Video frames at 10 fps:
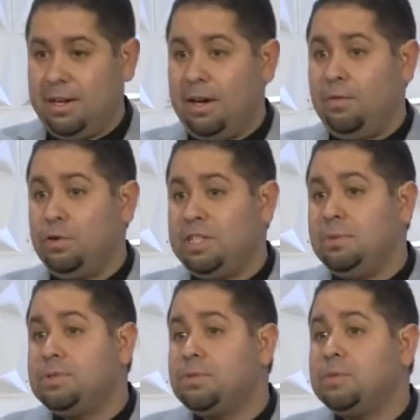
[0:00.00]
Of which he
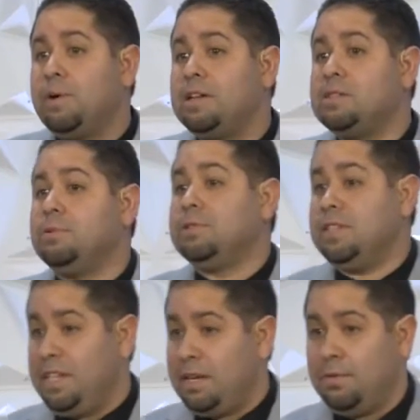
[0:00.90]
was responsible to
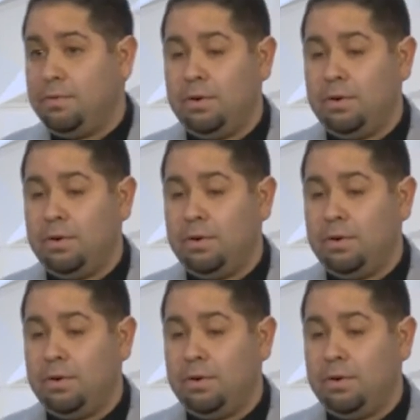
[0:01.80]
give